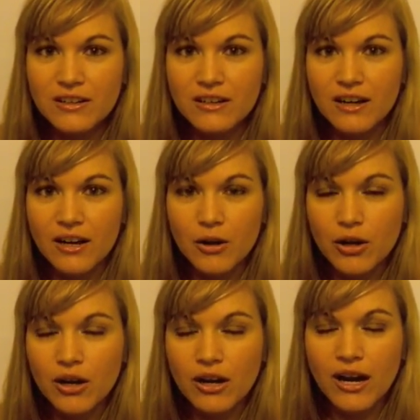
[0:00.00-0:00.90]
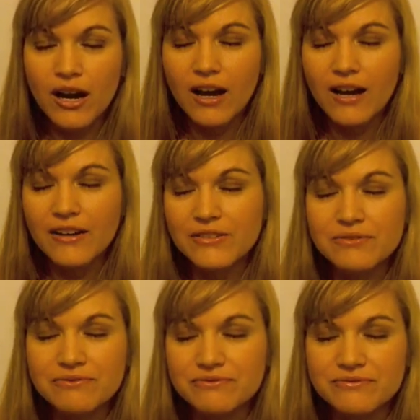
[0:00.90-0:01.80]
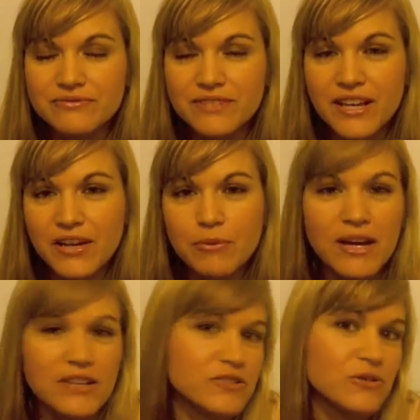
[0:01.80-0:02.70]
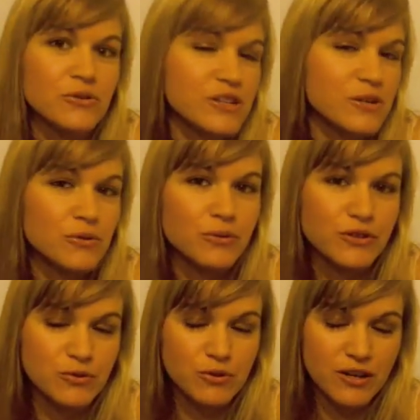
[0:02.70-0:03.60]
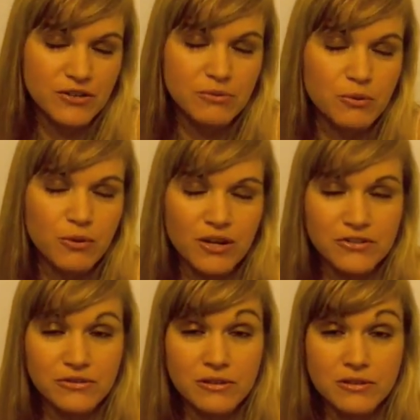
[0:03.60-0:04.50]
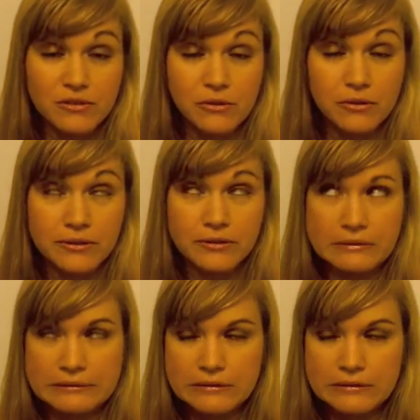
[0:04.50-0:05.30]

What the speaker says: I can't imagine, though, that anyone rich would actually be watching this noise.